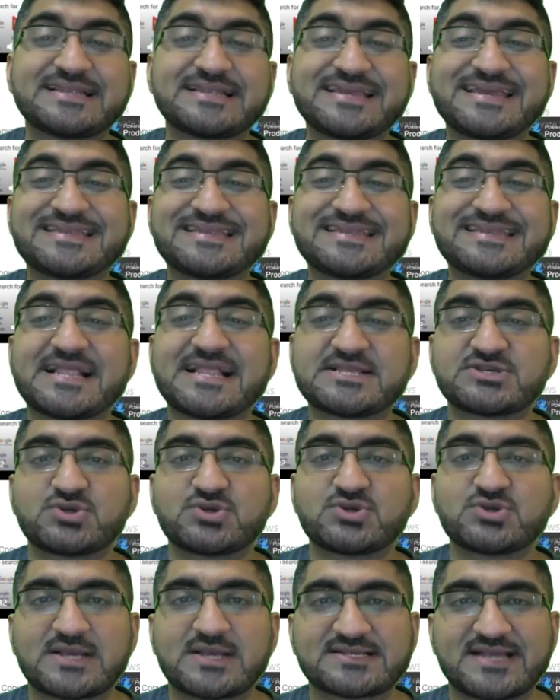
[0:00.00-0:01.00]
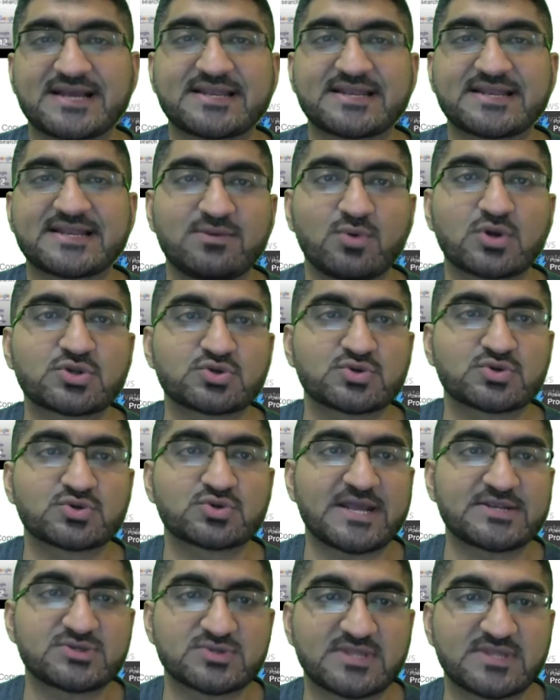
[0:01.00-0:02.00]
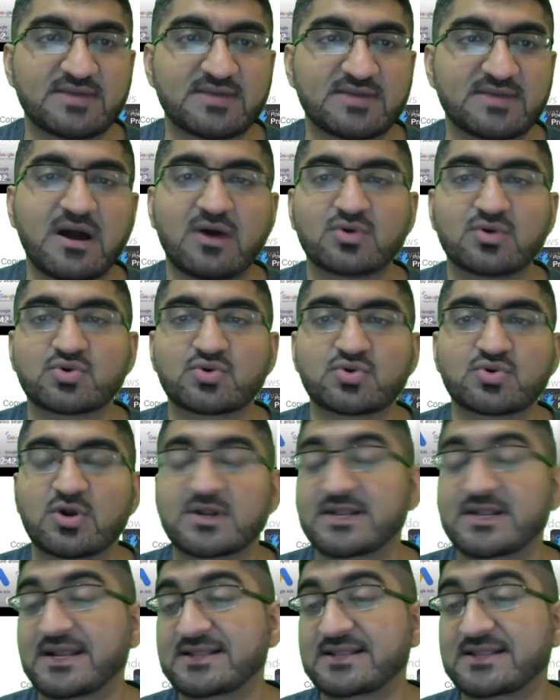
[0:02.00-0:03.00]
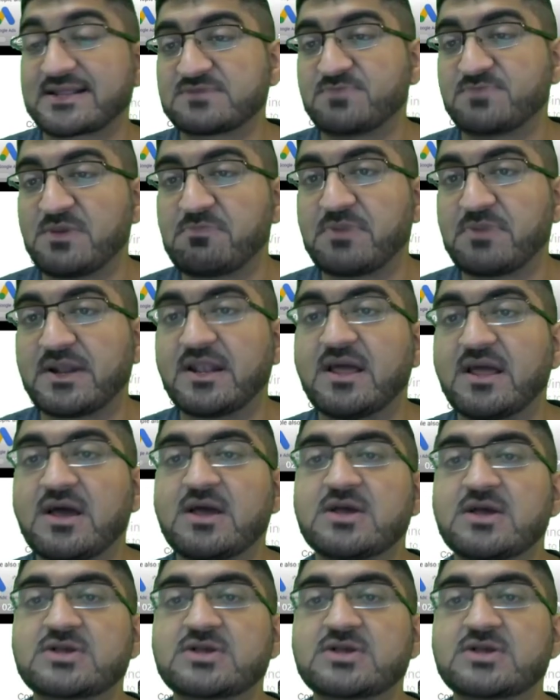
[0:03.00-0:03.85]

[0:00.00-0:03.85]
he tells you exactly what to write to them, how to contact these people,